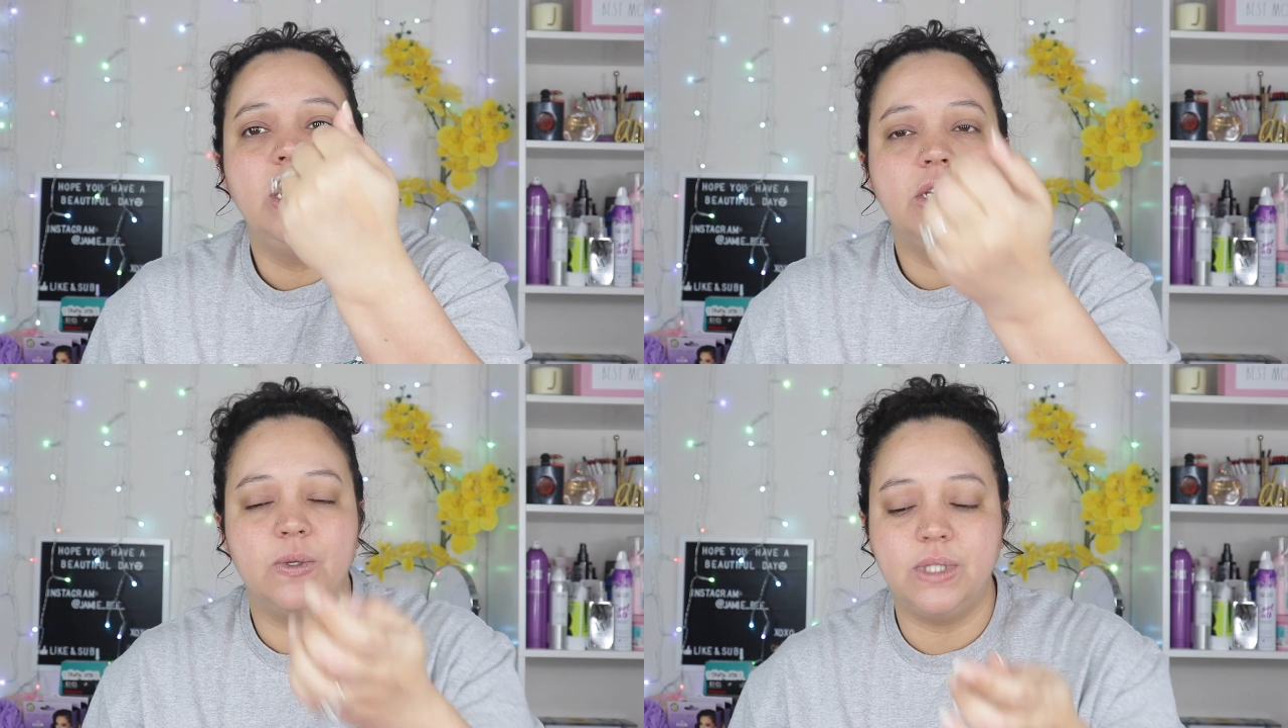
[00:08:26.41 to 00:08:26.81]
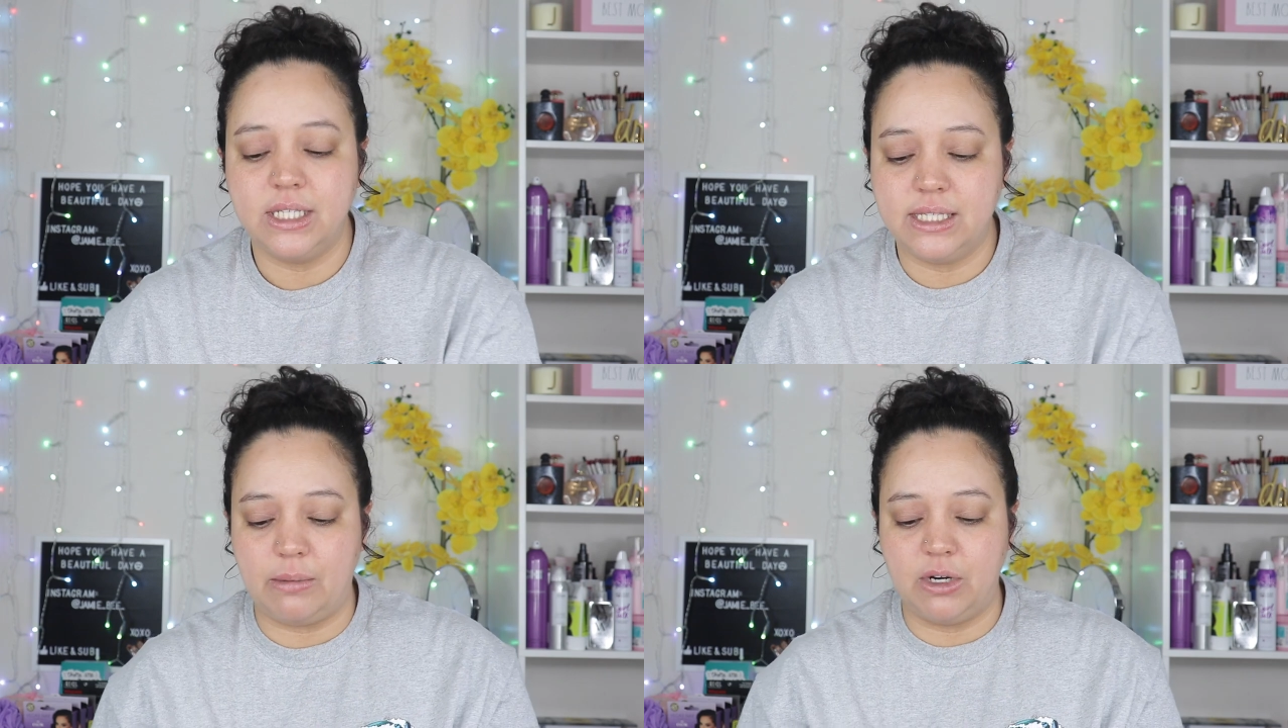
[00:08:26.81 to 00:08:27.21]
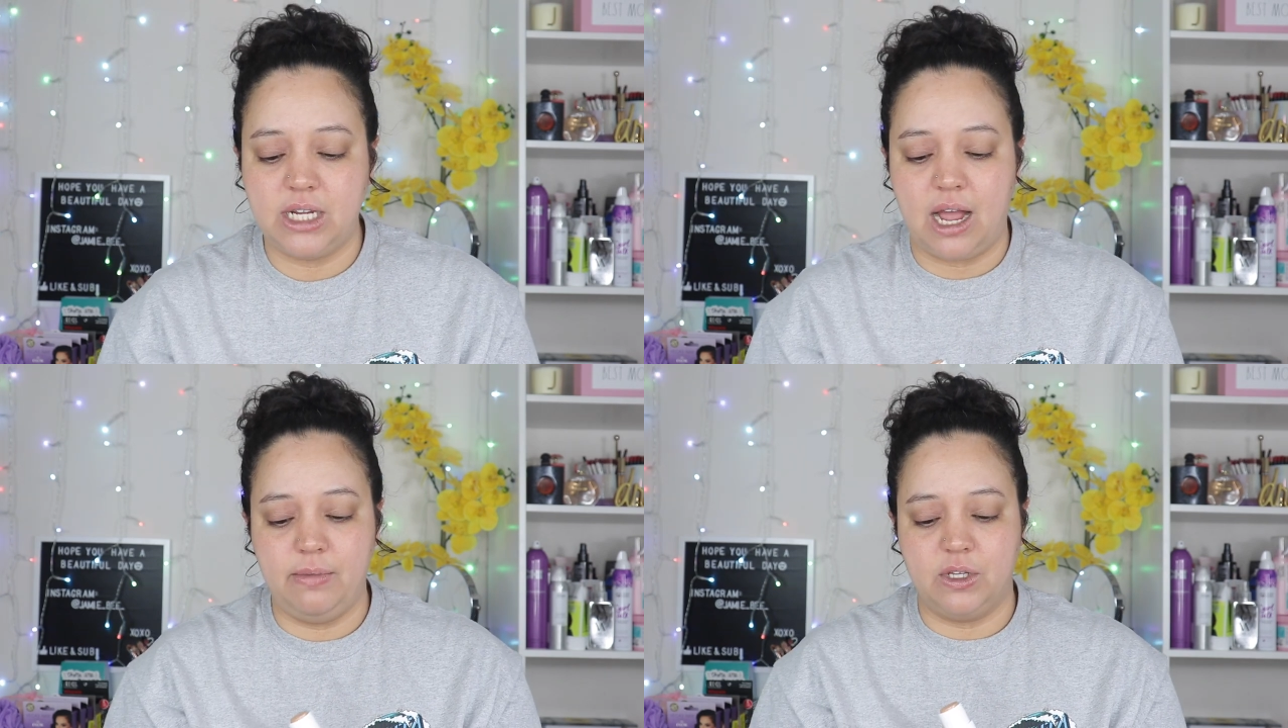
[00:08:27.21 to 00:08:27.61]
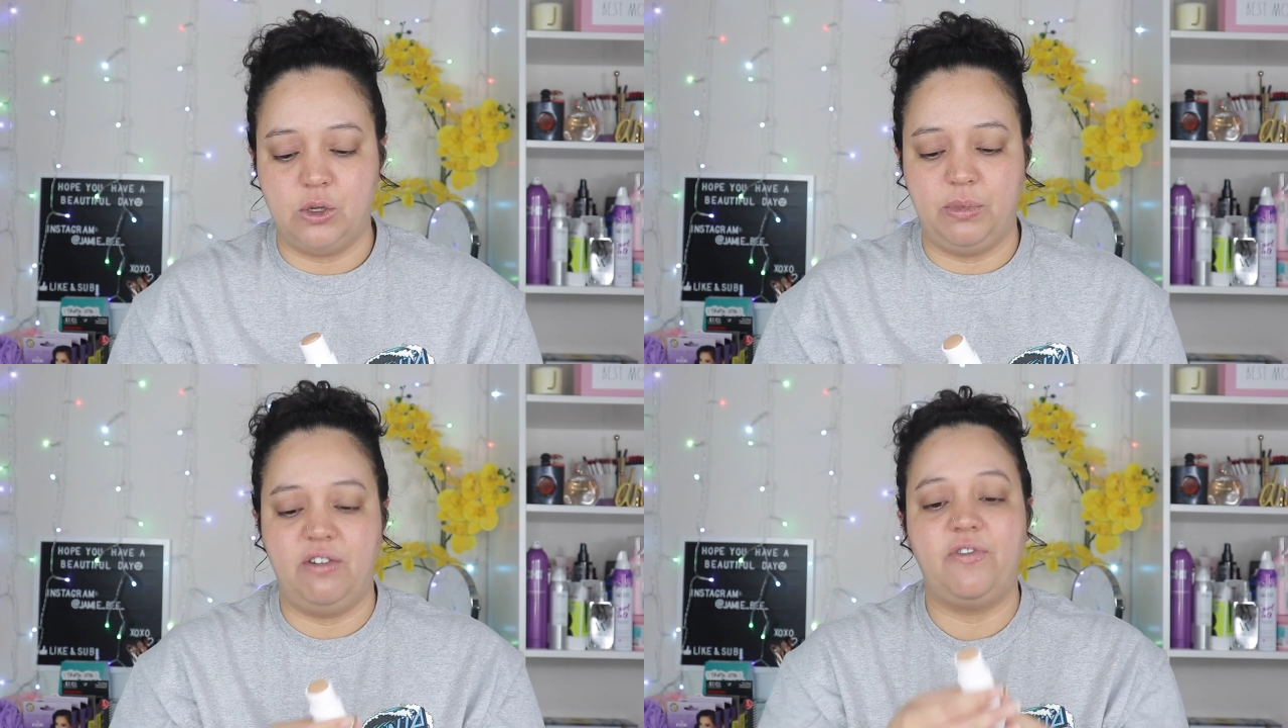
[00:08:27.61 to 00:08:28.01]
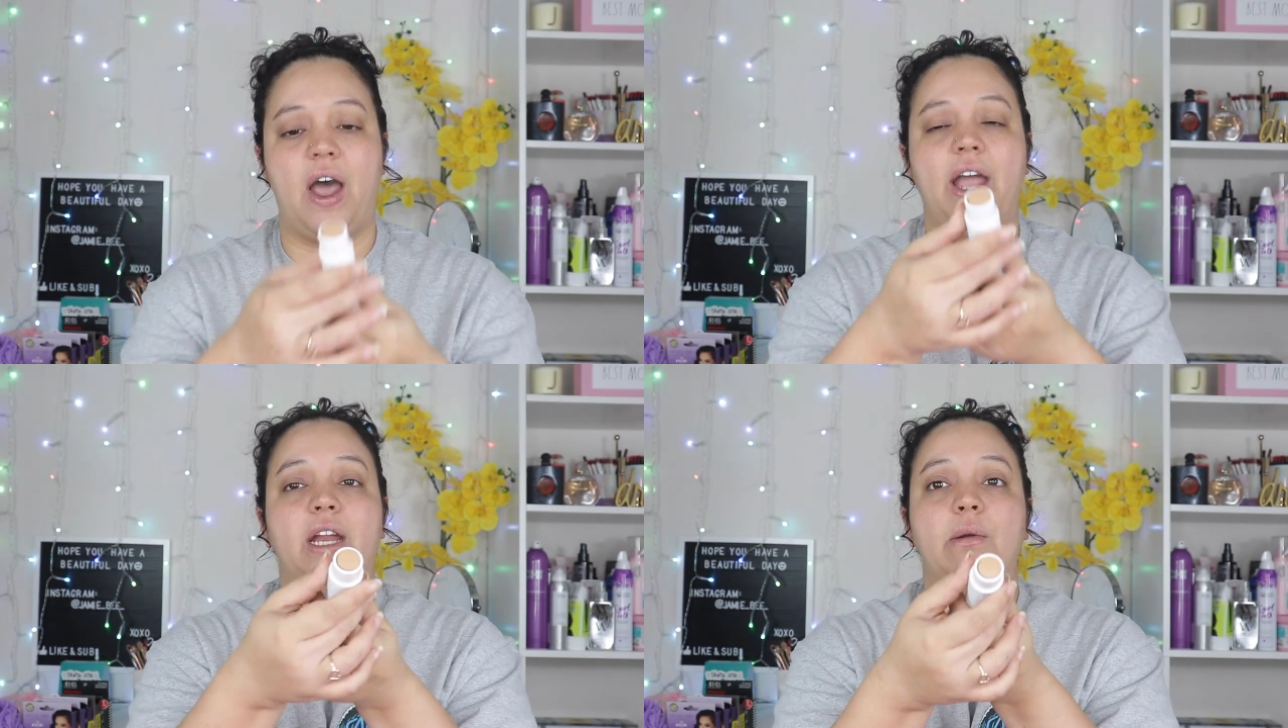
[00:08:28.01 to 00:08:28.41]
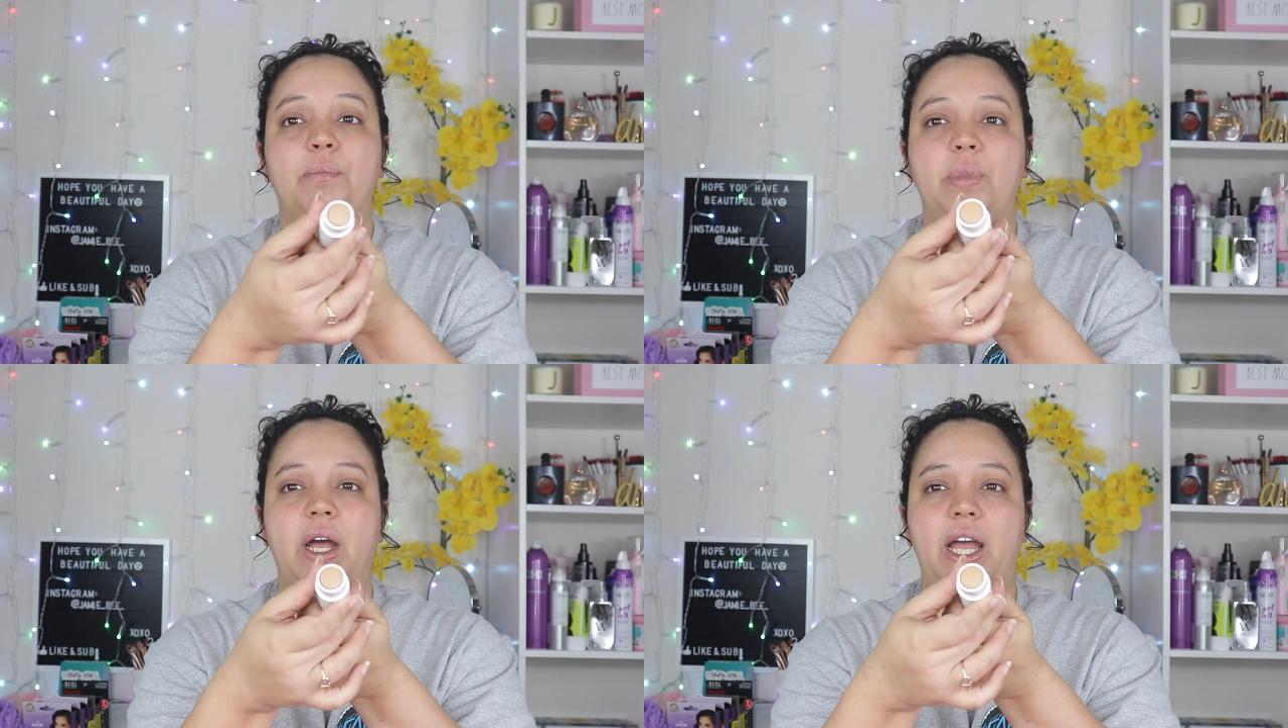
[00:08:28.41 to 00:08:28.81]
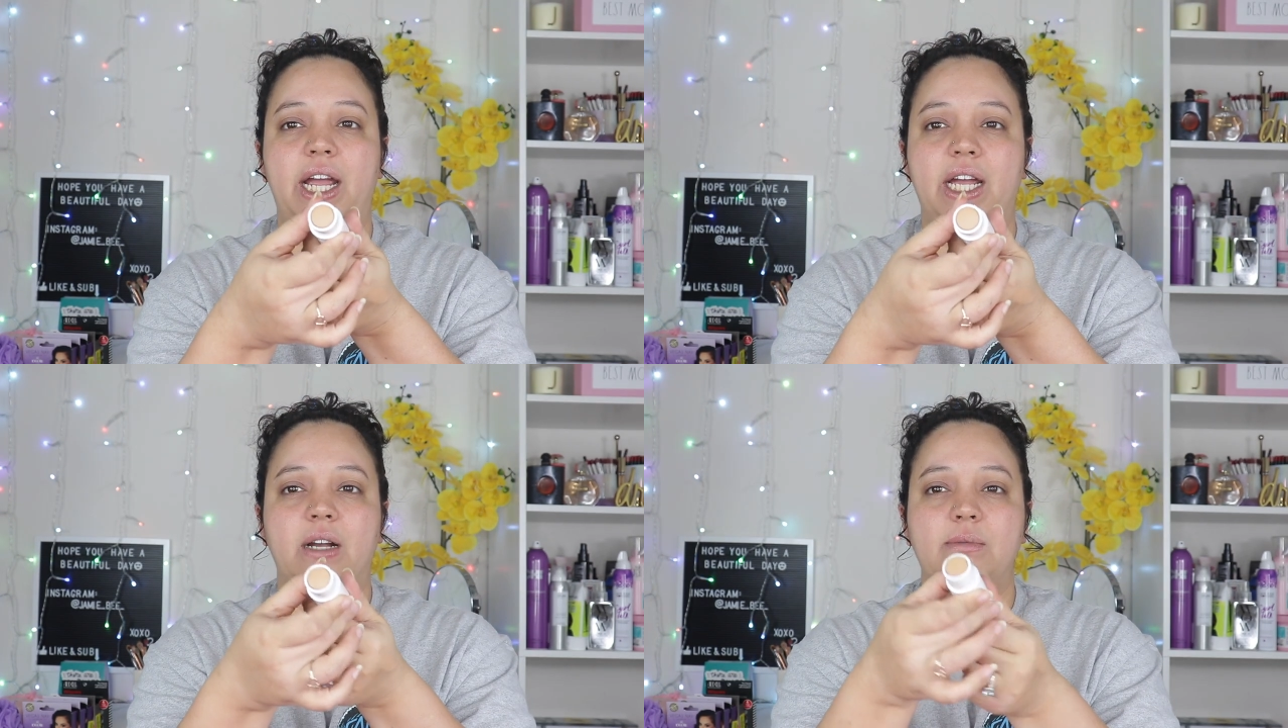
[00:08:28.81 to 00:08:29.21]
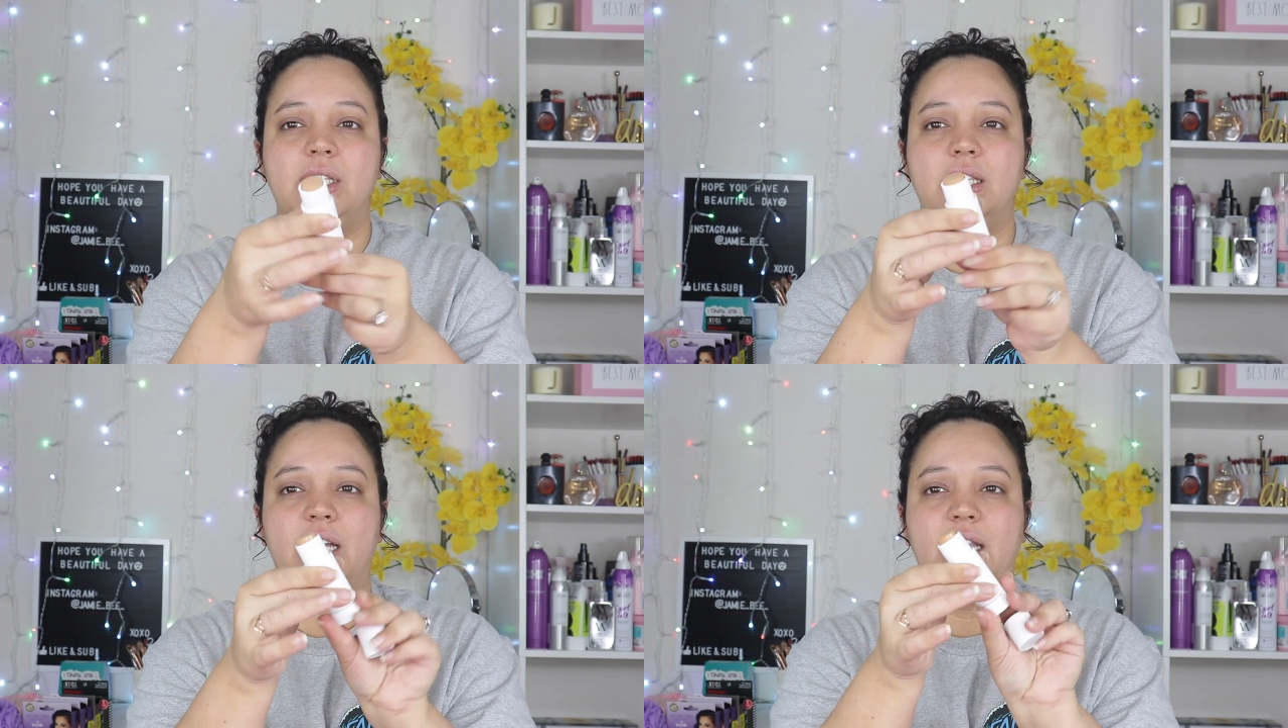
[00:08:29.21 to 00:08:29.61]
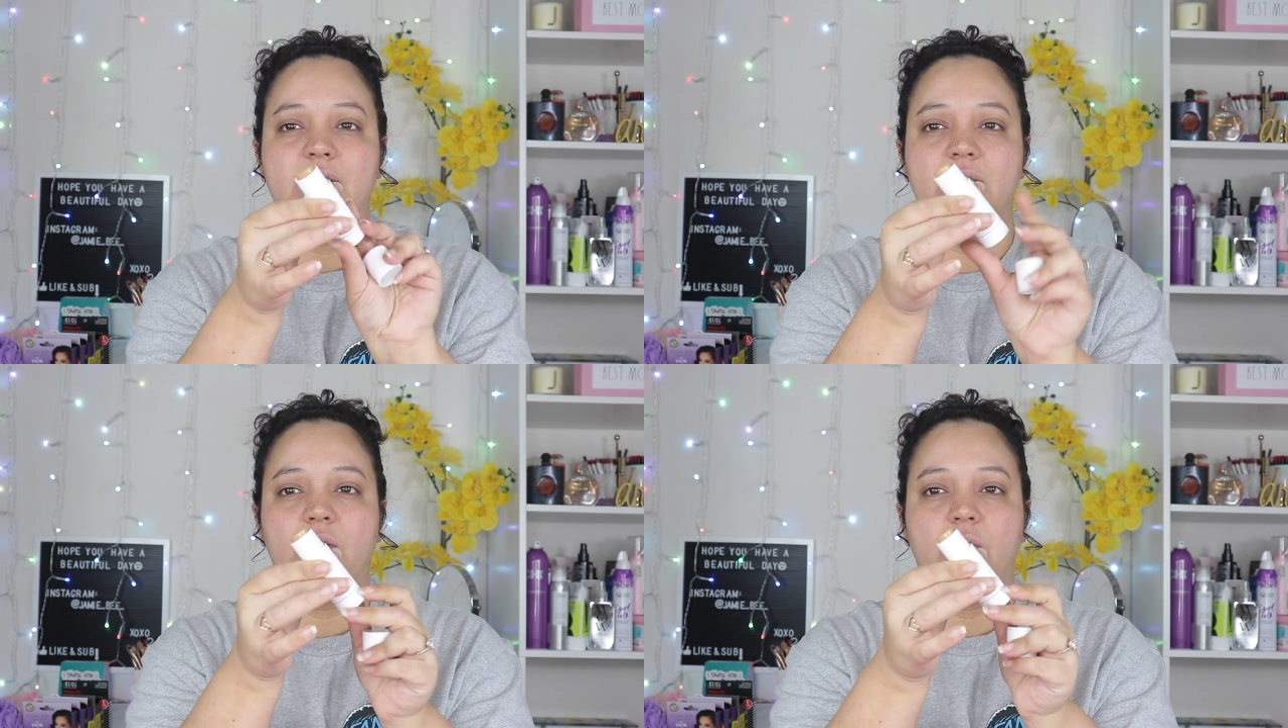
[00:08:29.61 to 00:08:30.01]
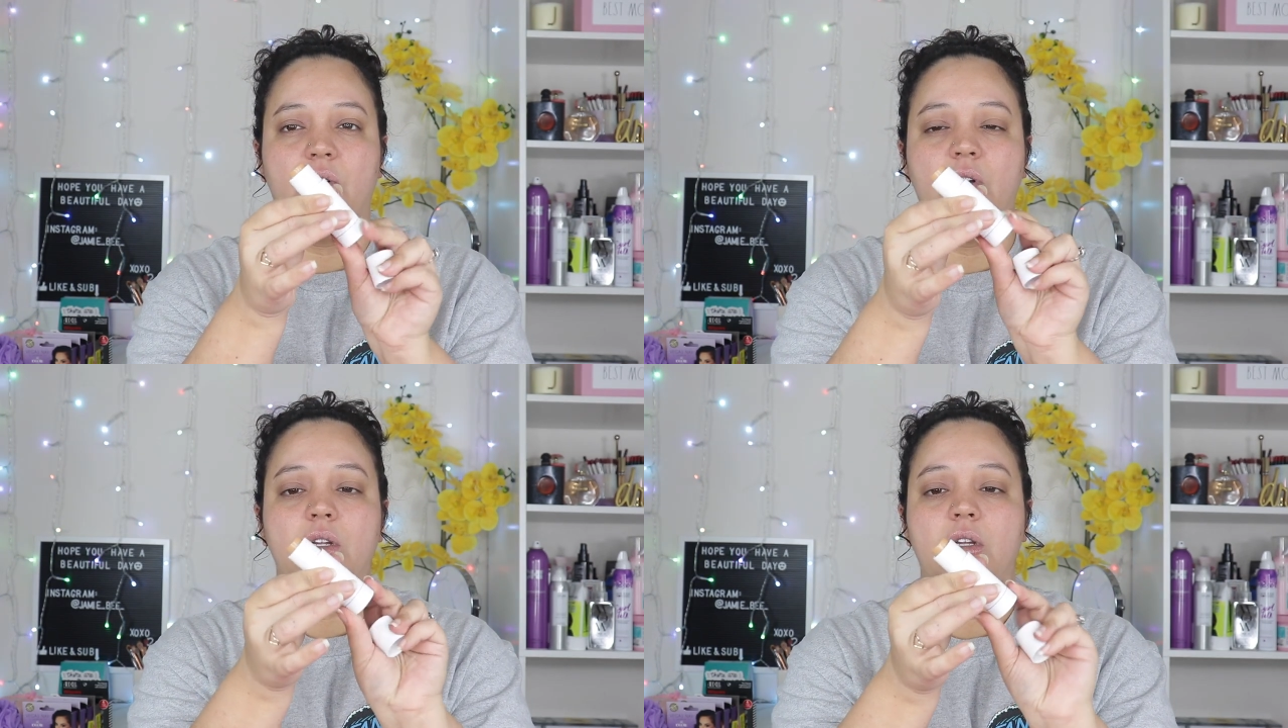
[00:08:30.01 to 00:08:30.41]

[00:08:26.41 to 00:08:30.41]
So in the summertime, this will be fine, but it comes in like this little,